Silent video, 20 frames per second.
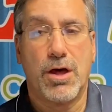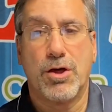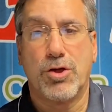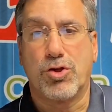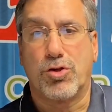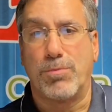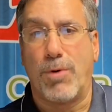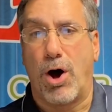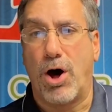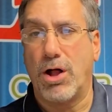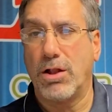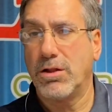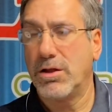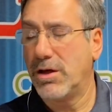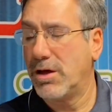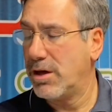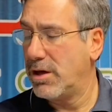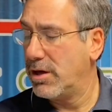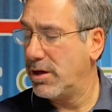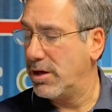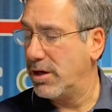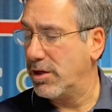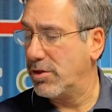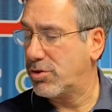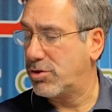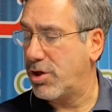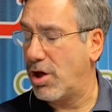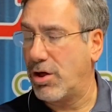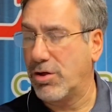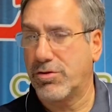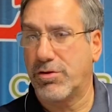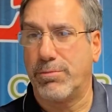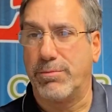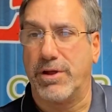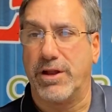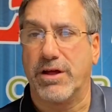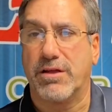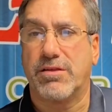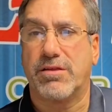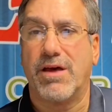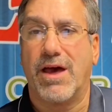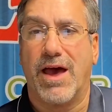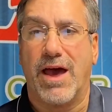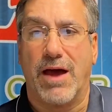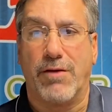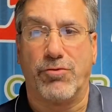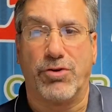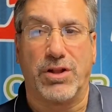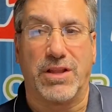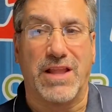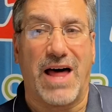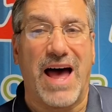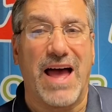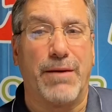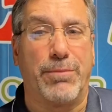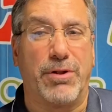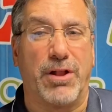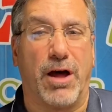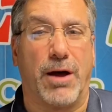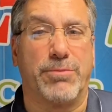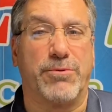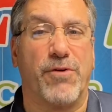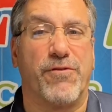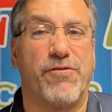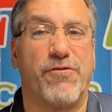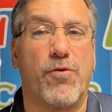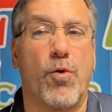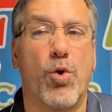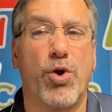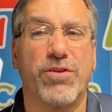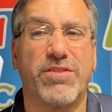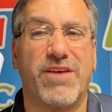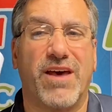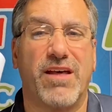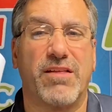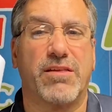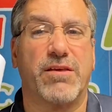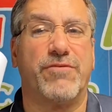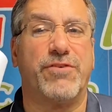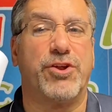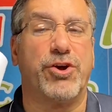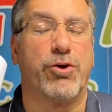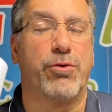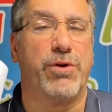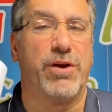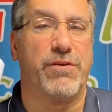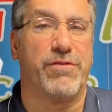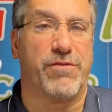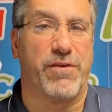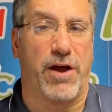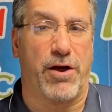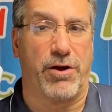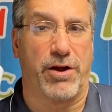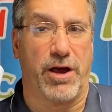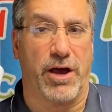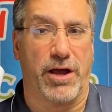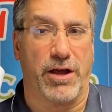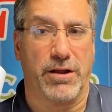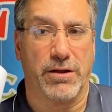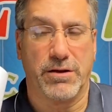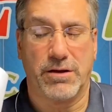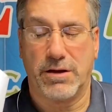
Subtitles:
Small, installs in minutes, and reliable up to 0.4 degrees Fahrenheit.